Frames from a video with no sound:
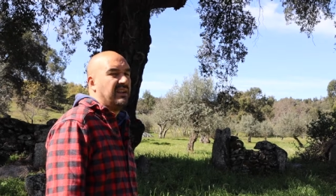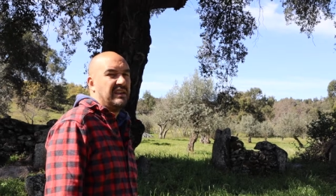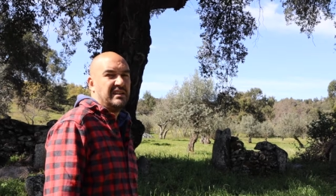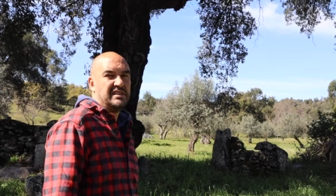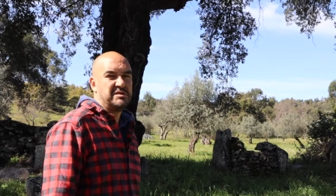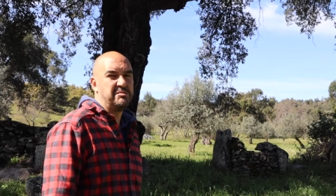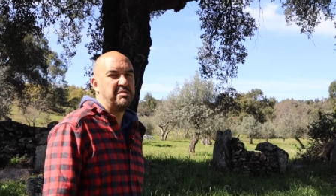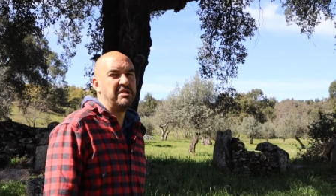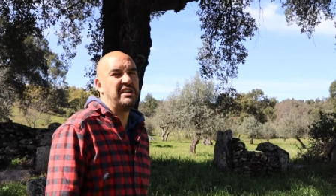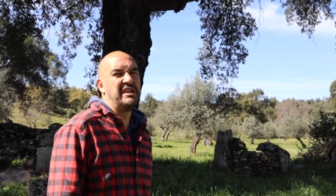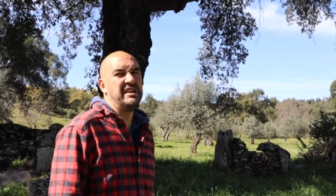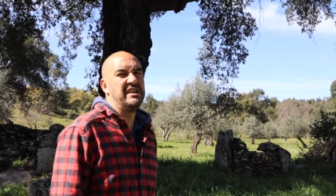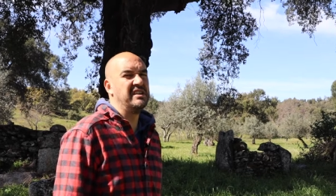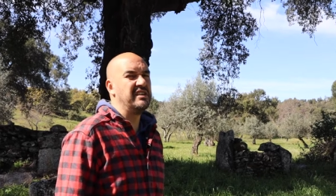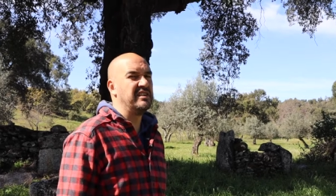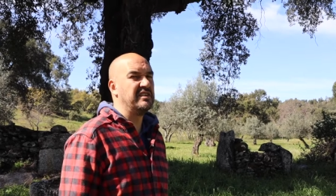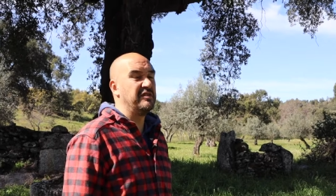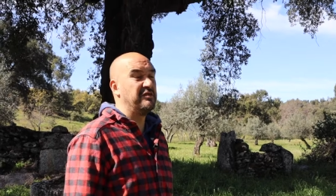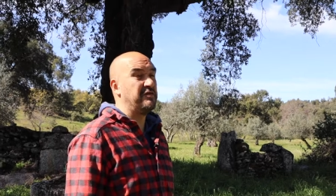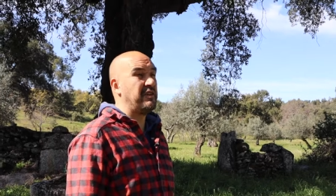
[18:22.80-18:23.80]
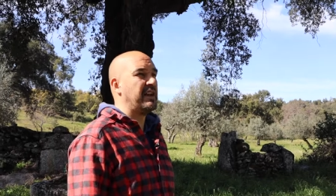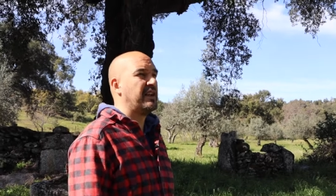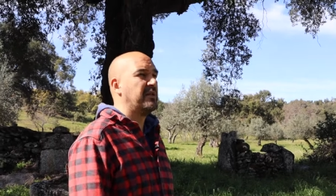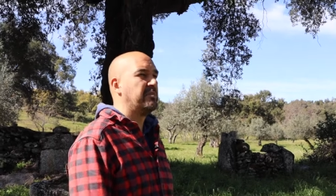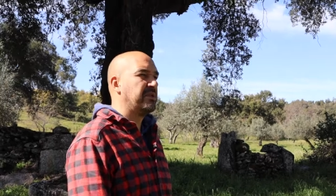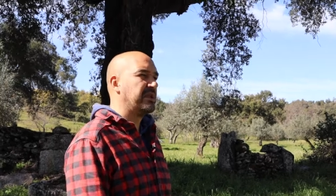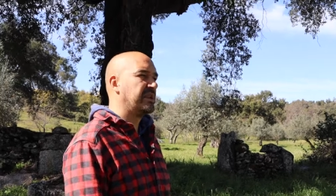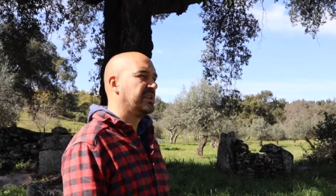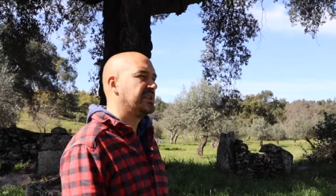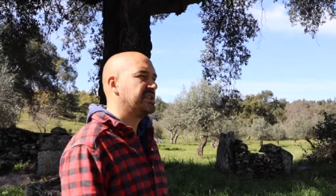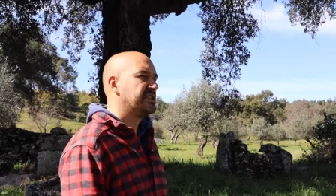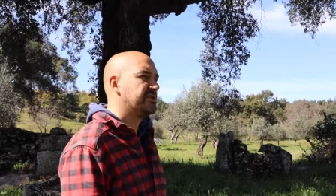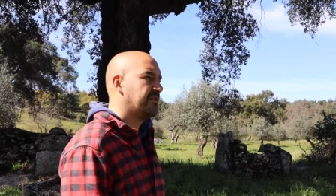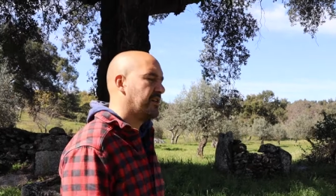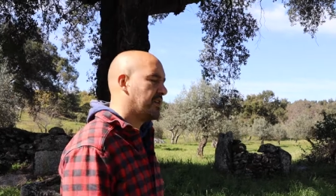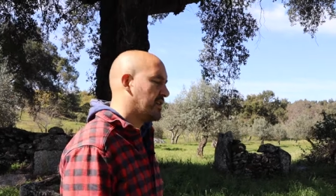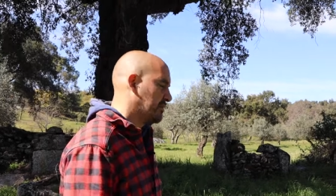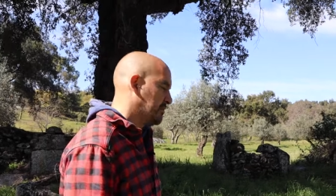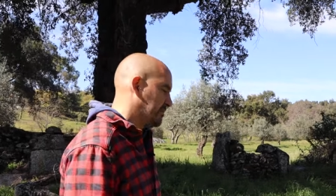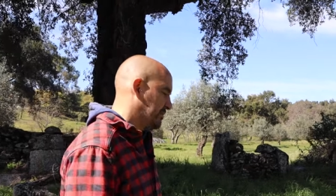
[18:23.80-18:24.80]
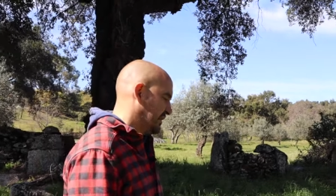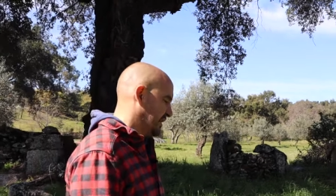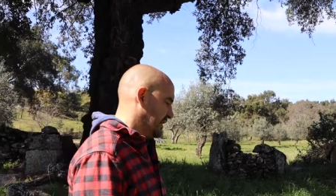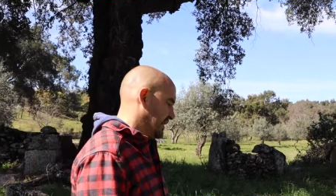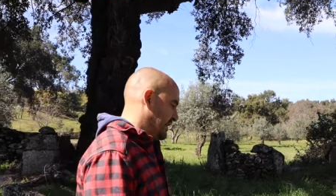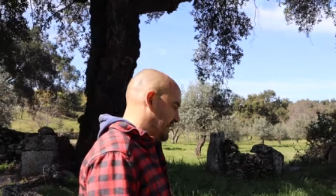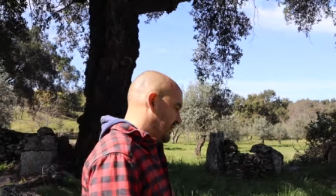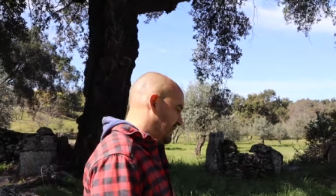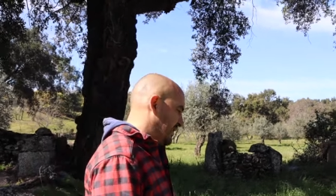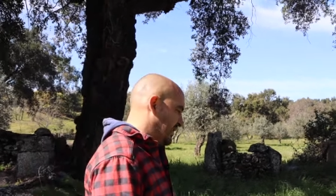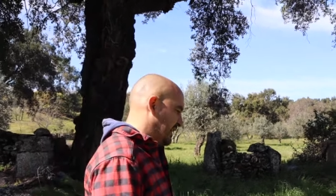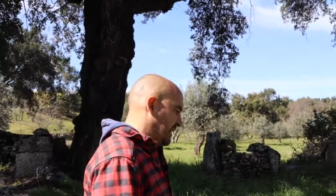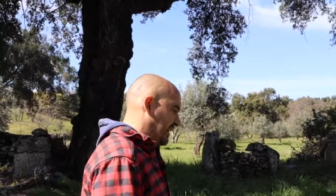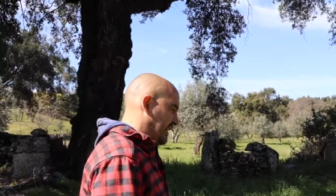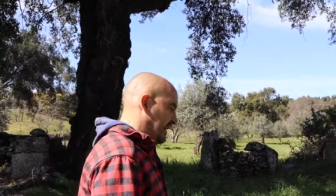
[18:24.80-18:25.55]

It's been a year developing this farm